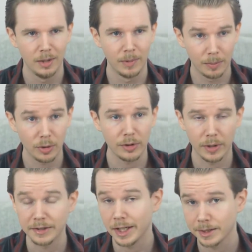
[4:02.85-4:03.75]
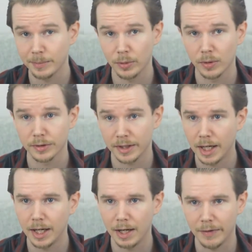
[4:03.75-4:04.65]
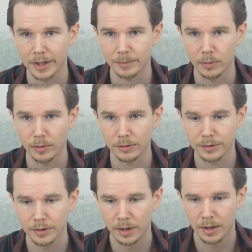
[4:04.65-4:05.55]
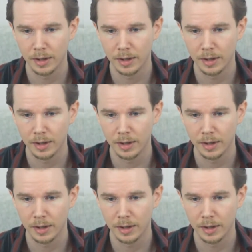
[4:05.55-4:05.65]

My brother has Asperger's, and I have Asperger's.